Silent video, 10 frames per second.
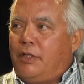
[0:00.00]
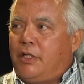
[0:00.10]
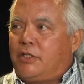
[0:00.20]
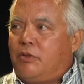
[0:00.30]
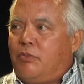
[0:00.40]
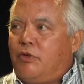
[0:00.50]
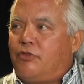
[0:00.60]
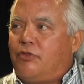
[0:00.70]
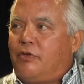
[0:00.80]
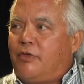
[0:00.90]
national board
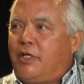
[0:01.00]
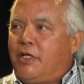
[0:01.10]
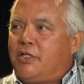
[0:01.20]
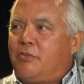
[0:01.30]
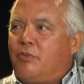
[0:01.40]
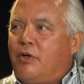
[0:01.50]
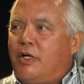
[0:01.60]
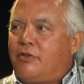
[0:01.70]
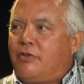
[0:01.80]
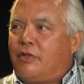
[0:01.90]
certification
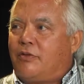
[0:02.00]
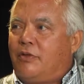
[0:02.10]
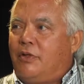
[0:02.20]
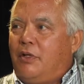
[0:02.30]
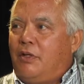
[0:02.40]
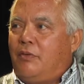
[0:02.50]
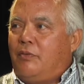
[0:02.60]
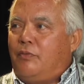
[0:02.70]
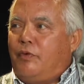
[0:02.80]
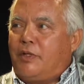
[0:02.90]
process,
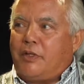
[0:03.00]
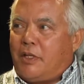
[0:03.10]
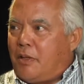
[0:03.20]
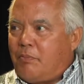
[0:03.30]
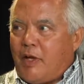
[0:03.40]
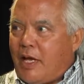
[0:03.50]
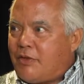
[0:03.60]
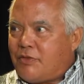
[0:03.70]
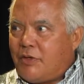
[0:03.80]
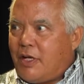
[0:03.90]
whether they
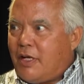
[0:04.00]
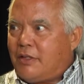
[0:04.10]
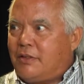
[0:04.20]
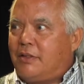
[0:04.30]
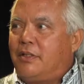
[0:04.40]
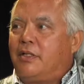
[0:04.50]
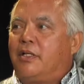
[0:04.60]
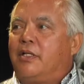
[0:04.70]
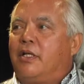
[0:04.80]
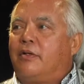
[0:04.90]
passed or not
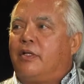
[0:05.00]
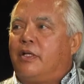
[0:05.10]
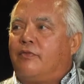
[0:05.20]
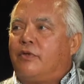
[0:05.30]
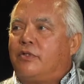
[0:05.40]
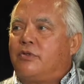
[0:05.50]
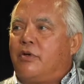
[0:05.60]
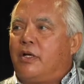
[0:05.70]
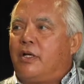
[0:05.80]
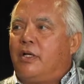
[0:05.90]
in that first
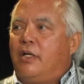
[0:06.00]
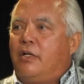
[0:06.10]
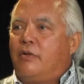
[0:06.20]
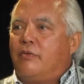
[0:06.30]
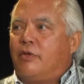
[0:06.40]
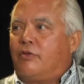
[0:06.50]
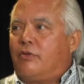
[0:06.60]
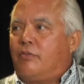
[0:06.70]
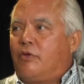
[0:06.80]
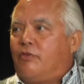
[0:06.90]
try, was
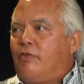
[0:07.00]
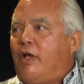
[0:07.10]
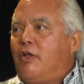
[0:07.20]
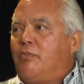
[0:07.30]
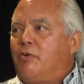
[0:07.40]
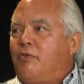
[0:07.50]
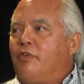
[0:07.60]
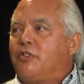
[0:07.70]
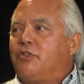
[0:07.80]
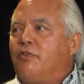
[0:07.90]
the most valuable
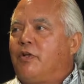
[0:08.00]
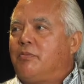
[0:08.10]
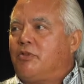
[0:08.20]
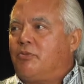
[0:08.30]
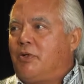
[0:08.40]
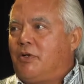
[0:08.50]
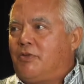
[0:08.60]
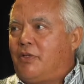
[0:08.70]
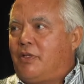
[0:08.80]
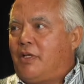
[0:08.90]
professional development
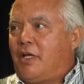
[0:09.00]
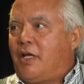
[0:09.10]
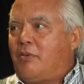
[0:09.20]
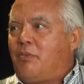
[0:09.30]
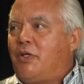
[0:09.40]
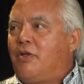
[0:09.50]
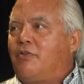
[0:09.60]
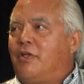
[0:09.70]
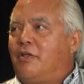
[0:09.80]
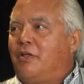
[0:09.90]
experience that they had
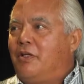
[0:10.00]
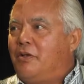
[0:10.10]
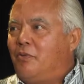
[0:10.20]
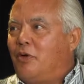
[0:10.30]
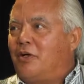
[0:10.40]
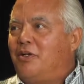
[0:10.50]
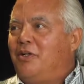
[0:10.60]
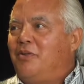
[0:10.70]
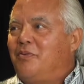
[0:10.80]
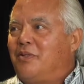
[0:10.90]
because they did work
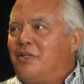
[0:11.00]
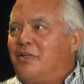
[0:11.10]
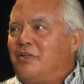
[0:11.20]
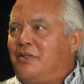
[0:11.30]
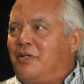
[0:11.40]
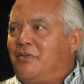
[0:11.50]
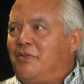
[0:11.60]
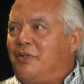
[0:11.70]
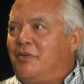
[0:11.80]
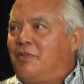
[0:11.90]
with other
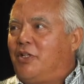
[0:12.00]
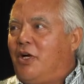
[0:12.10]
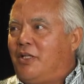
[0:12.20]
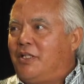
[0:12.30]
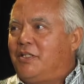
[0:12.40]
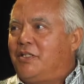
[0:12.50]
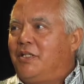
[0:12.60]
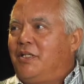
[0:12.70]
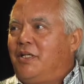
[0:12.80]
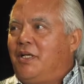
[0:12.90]
with colleagues
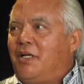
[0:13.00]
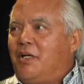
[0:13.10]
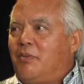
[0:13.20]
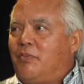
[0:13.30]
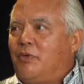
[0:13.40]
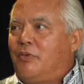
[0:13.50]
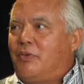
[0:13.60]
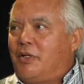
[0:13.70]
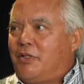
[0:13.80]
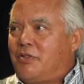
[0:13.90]
who
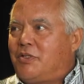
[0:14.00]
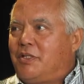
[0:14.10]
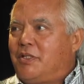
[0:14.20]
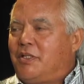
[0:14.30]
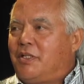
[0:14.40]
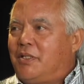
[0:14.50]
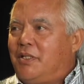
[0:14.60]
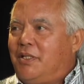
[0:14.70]
were interested in